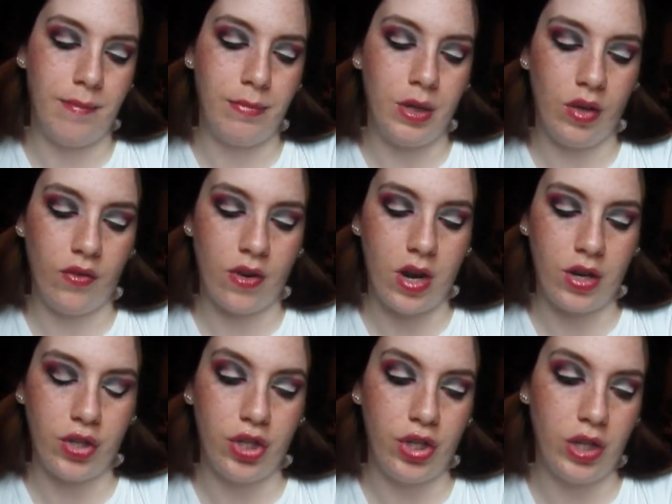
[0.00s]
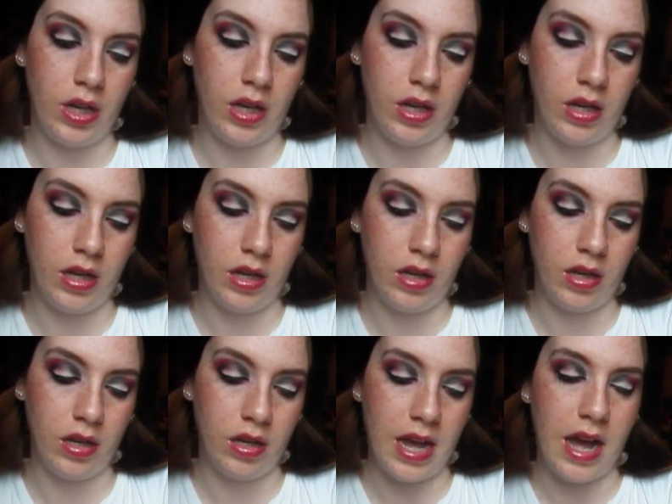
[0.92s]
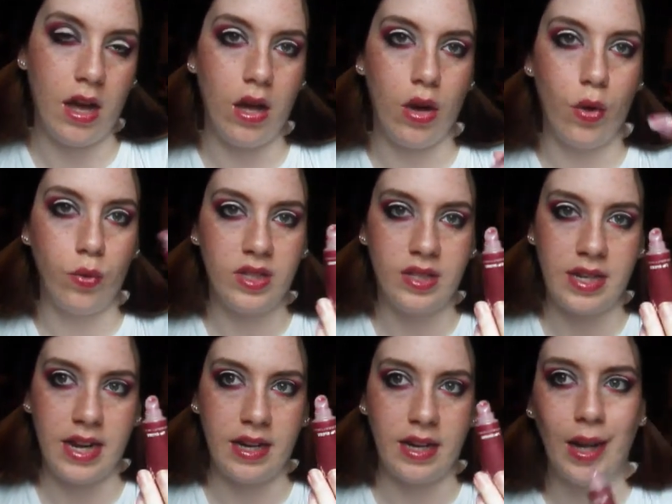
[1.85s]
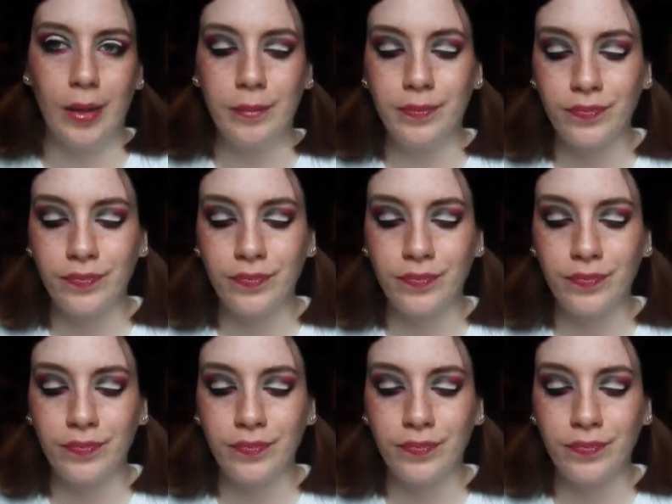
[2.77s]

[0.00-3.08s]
Beauty Rush in Oat Standing